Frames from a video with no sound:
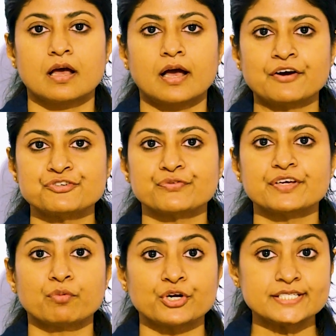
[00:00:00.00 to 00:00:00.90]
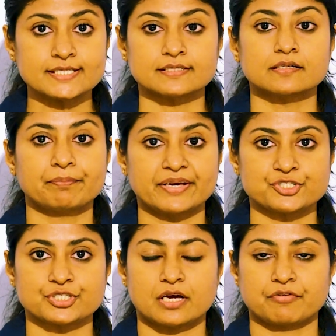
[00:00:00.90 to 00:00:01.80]
How do we monitor a
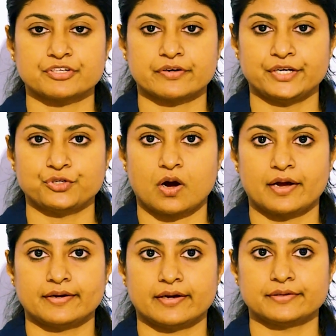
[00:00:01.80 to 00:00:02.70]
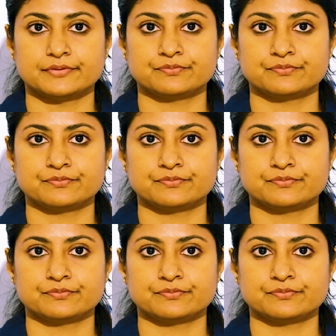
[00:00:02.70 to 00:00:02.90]
patient after radioiodine?